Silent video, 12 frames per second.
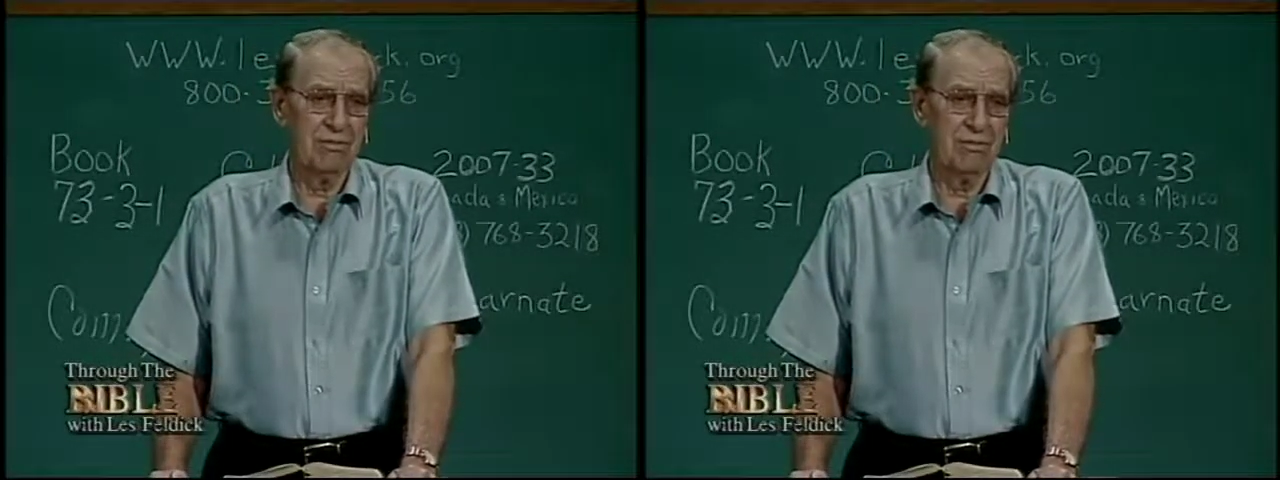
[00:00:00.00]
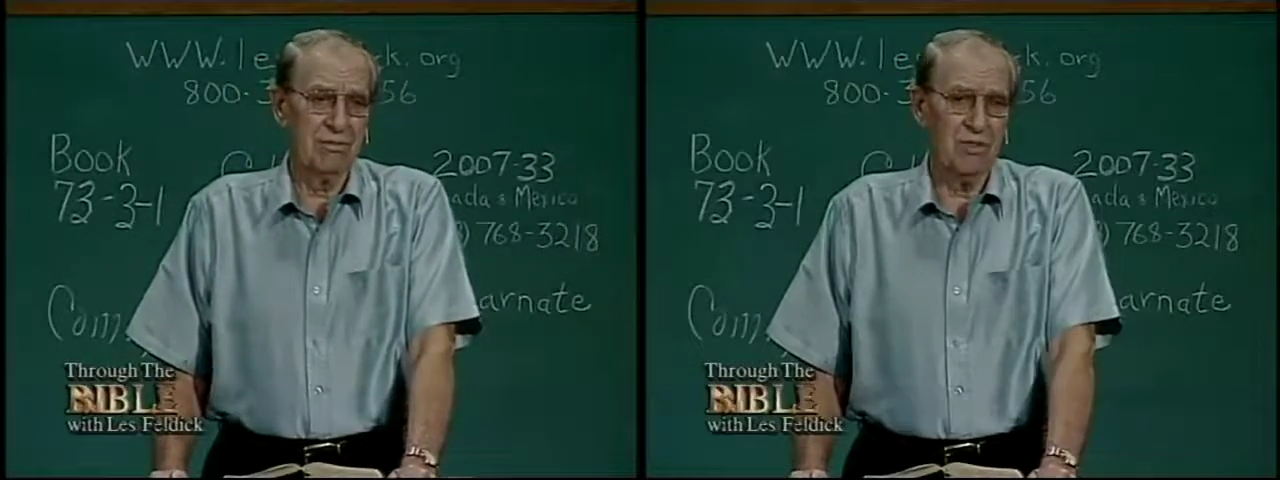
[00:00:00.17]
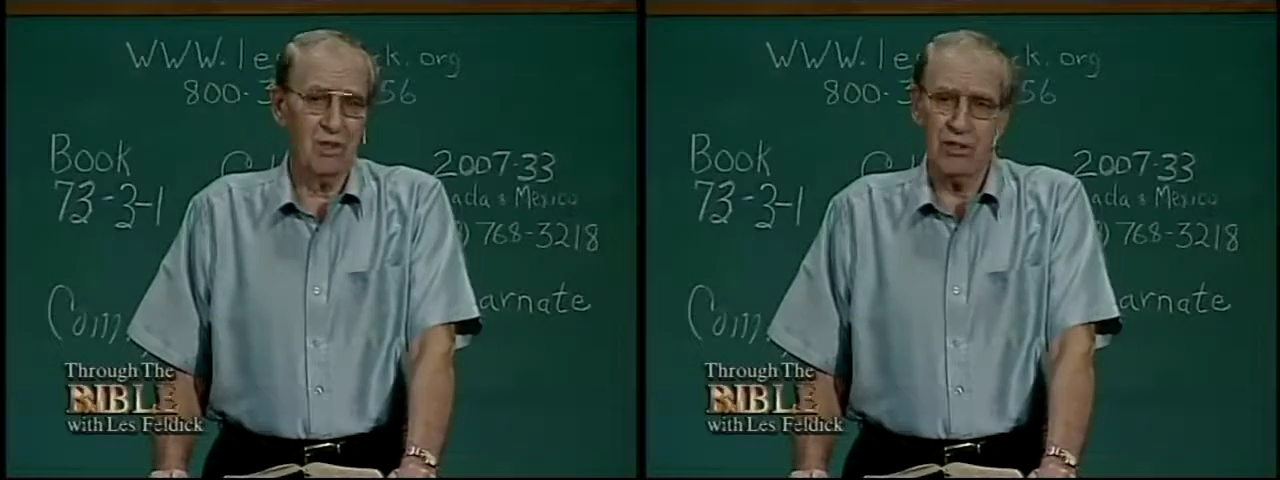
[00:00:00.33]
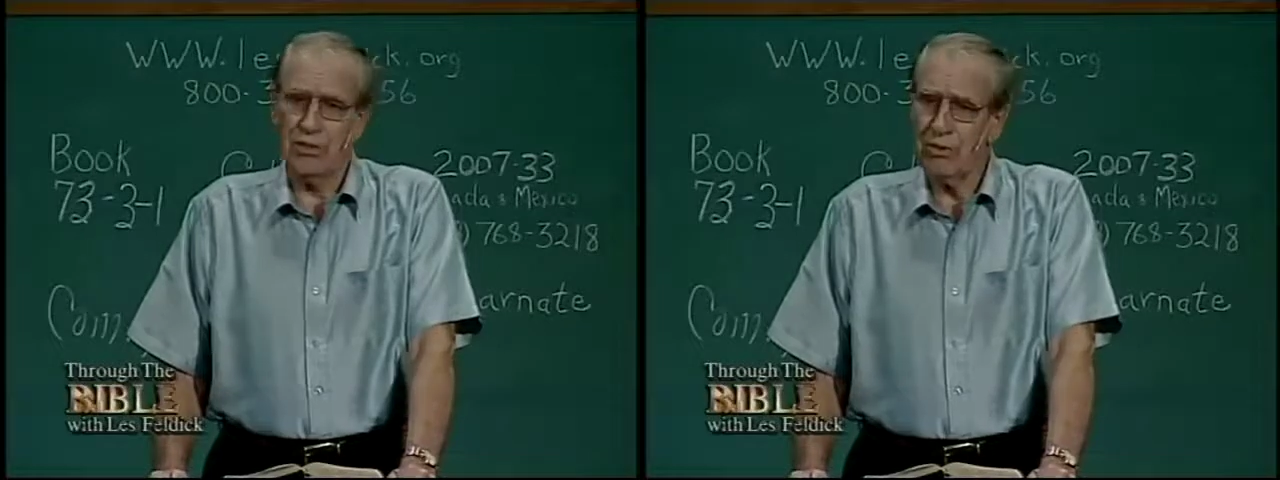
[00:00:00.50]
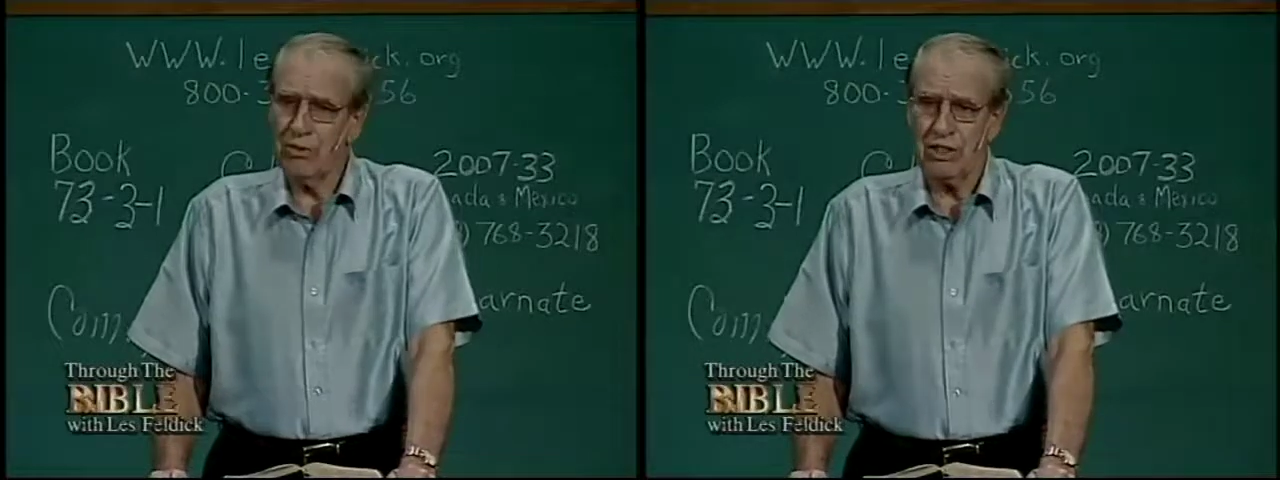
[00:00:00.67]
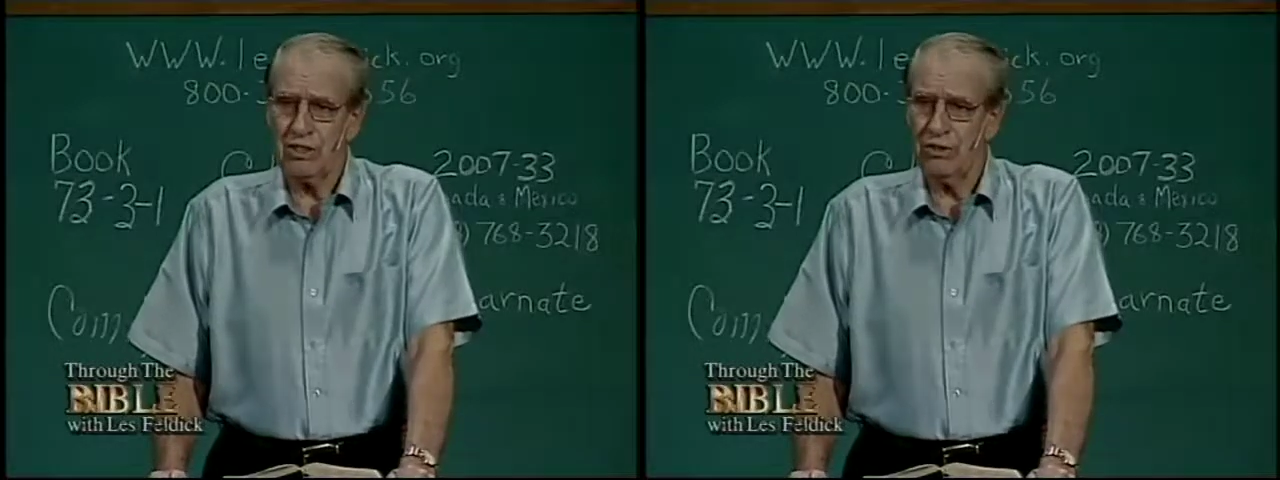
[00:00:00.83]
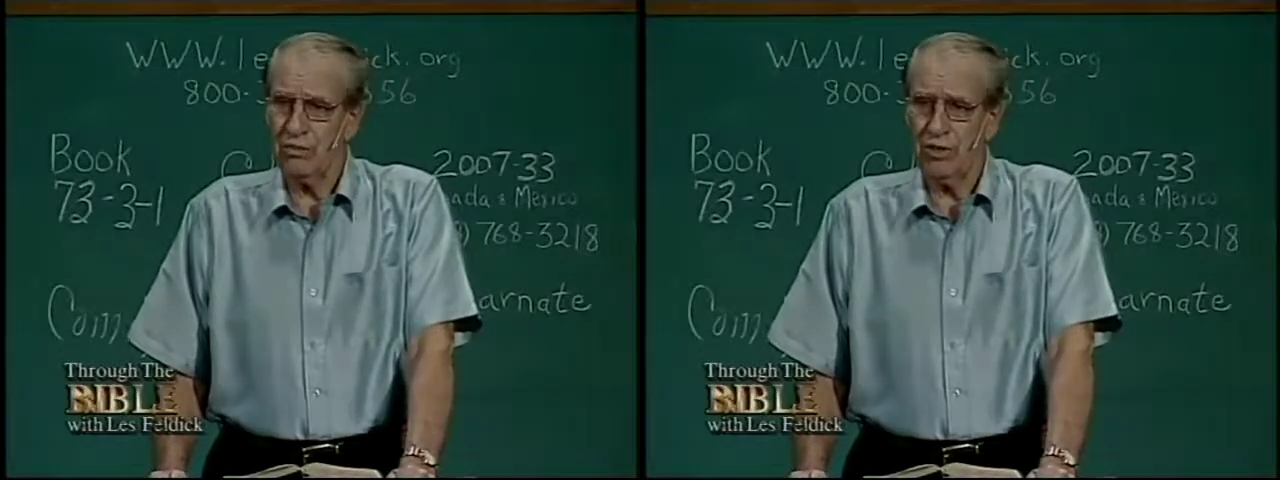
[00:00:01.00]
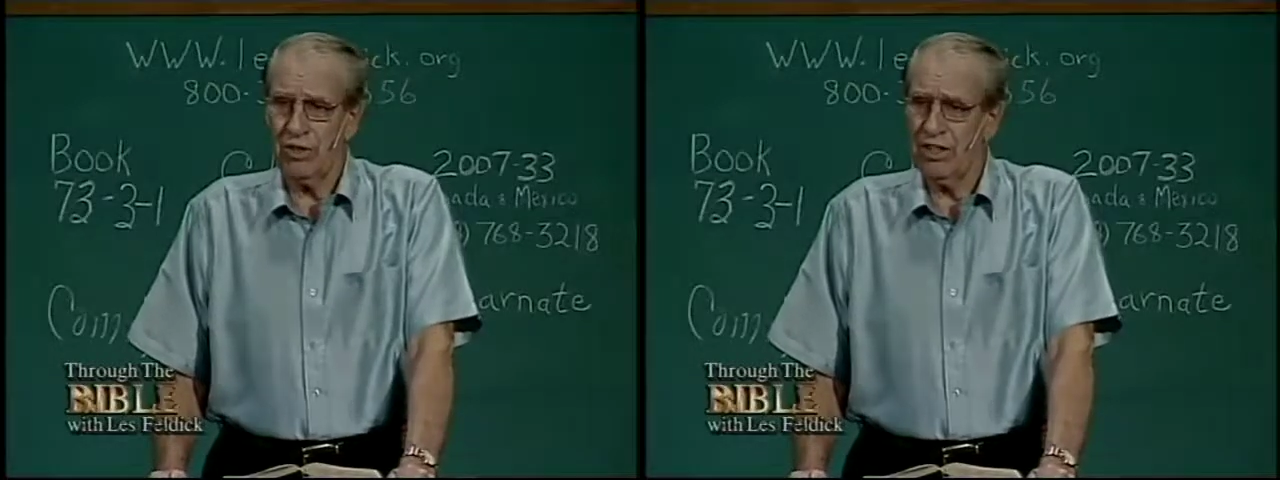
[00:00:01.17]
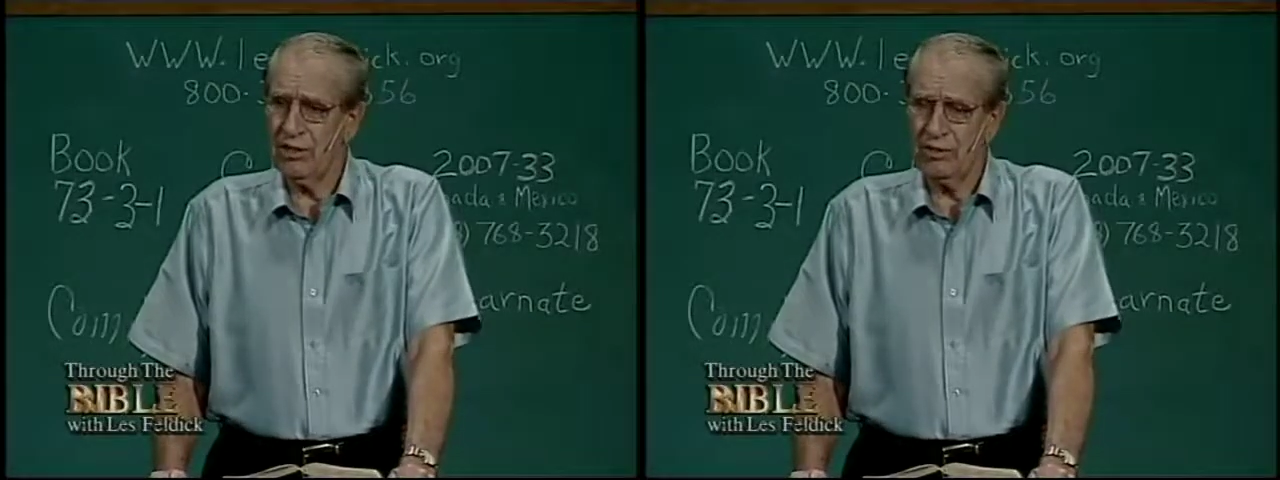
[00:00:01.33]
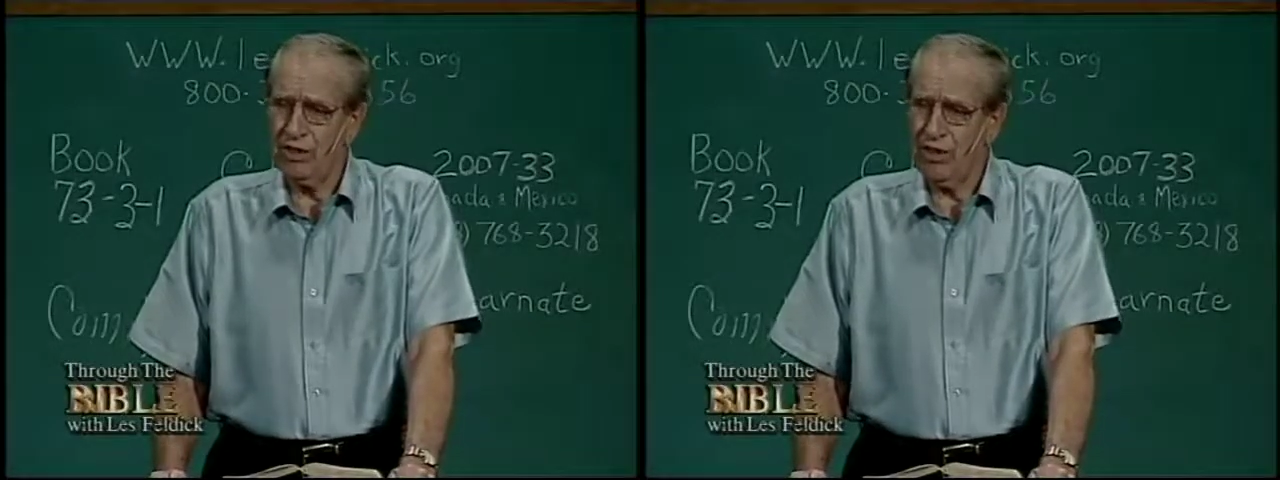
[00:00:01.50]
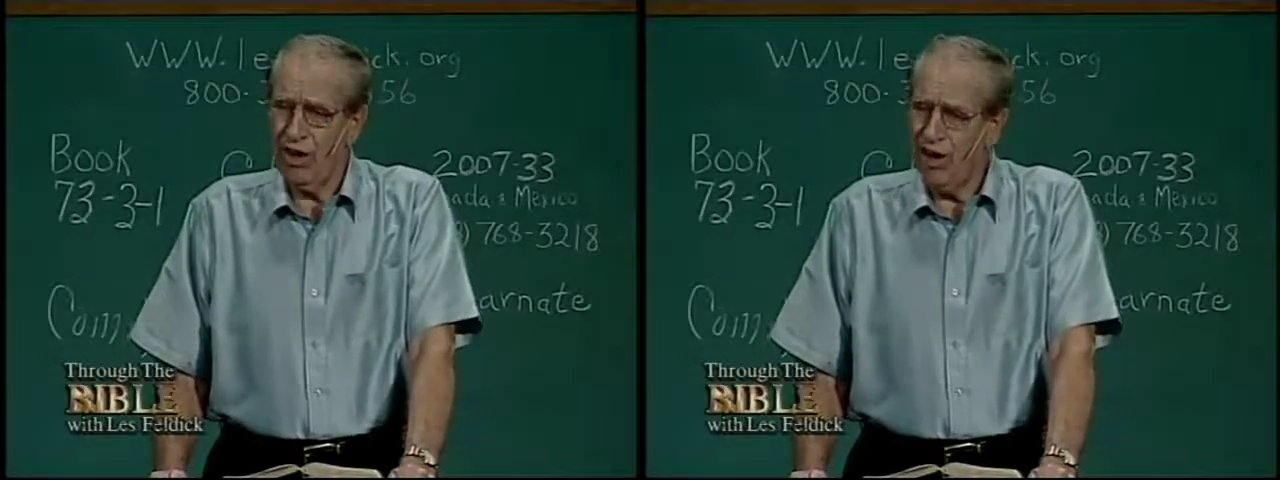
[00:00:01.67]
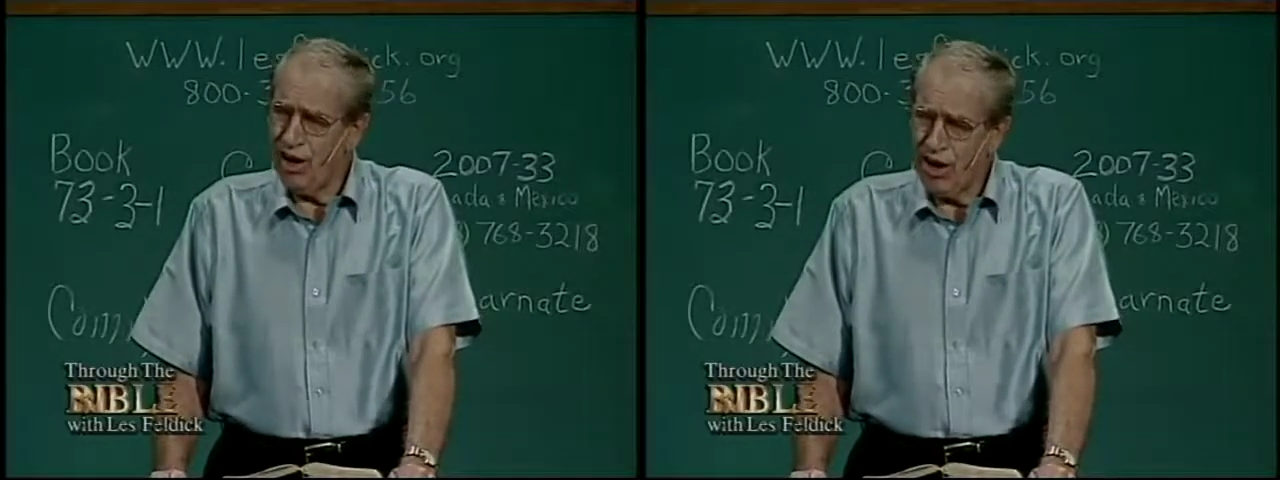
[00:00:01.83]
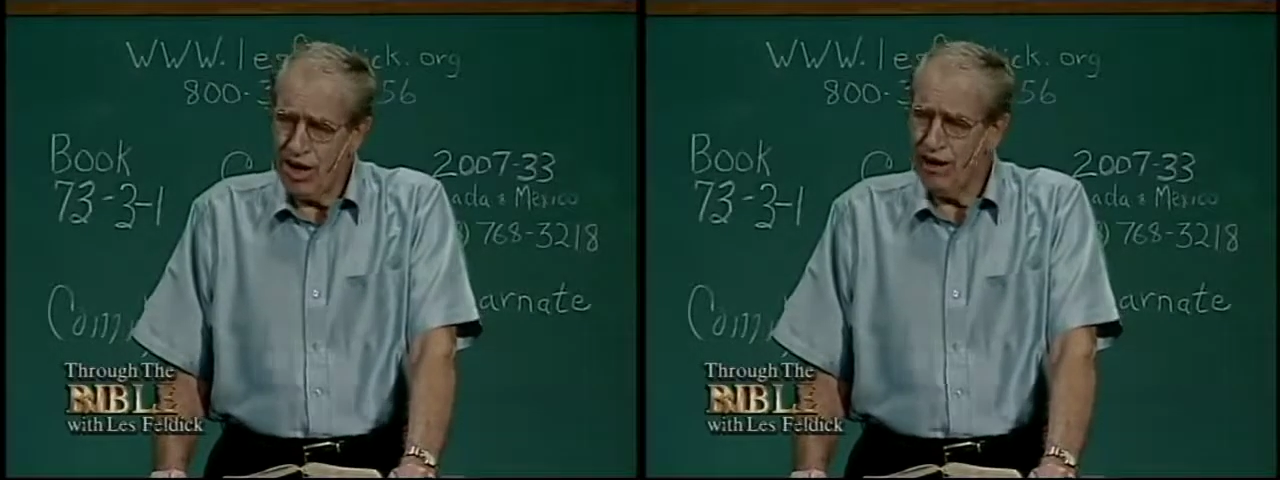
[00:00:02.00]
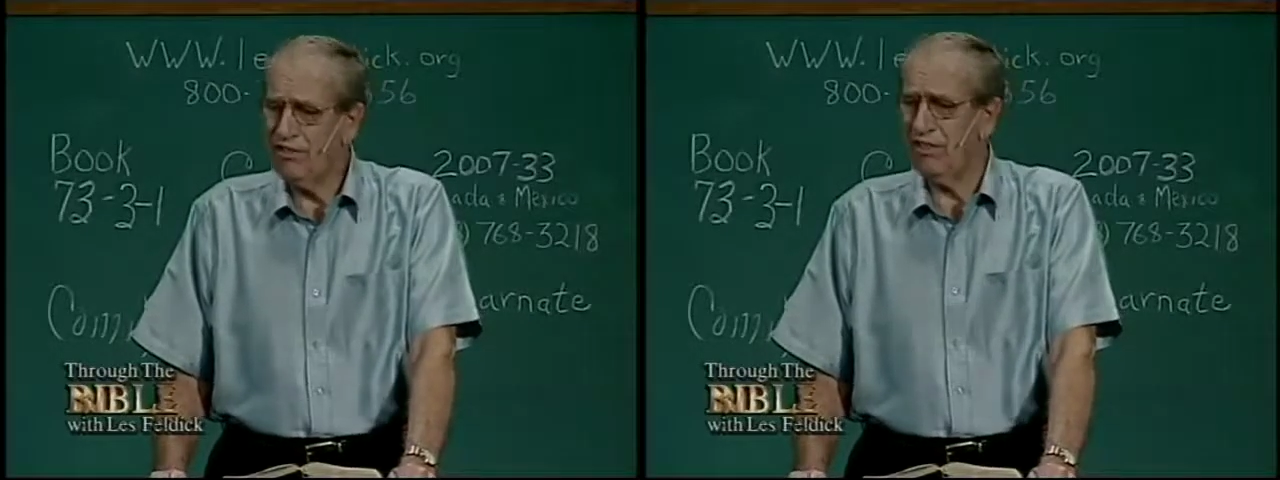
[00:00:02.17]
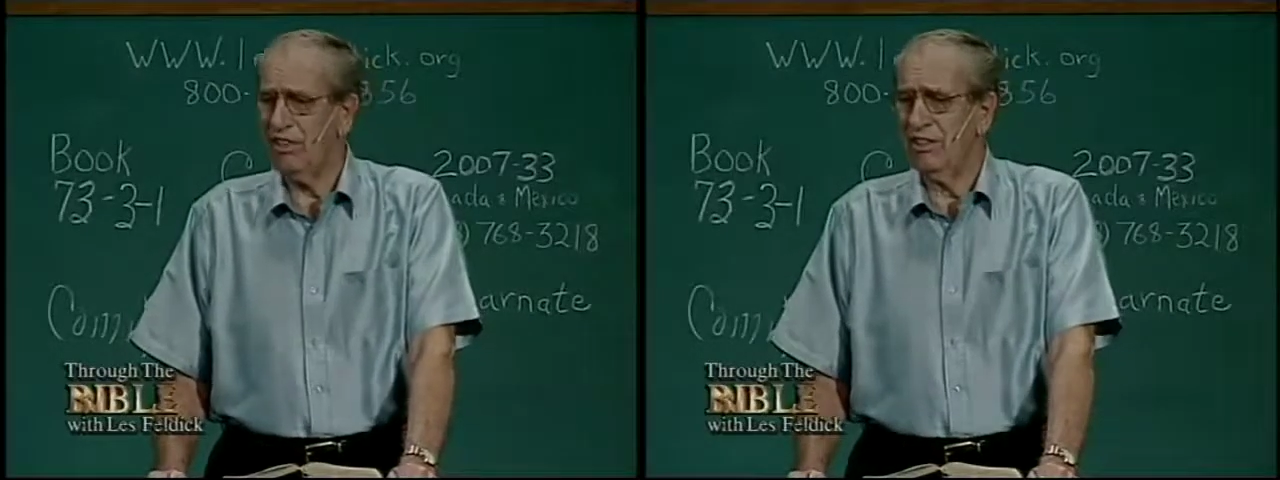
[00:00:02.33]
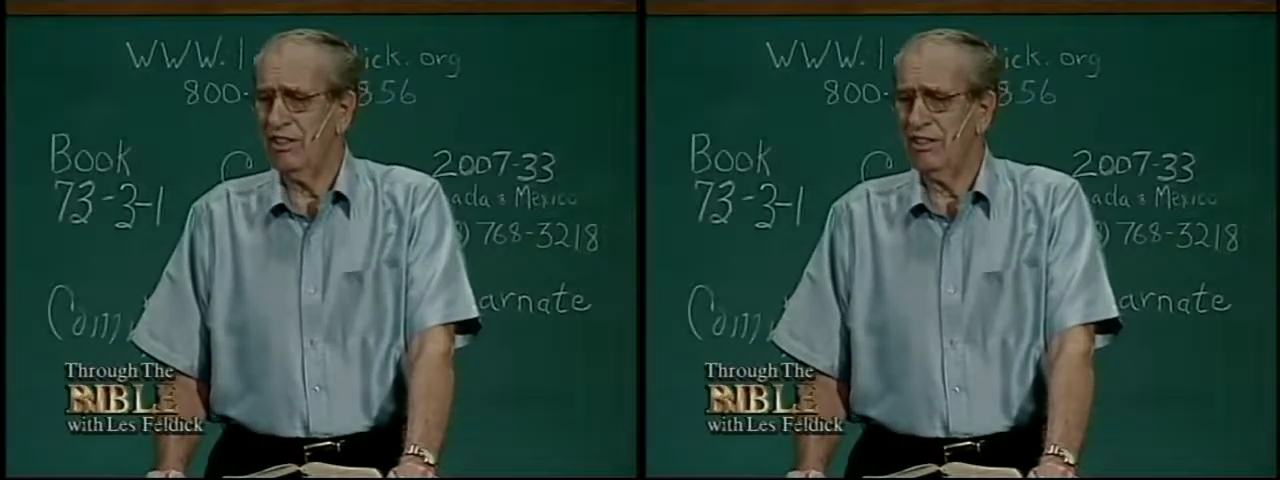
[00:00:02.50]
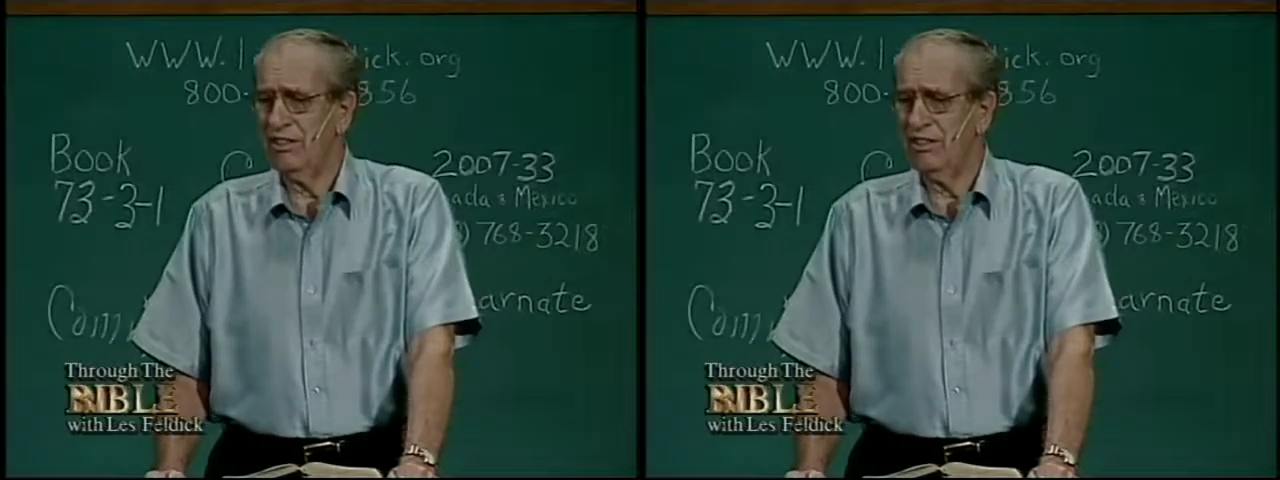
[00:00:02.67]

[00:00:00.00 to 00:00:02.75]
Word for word: No, it wasn't pretty. It was awful.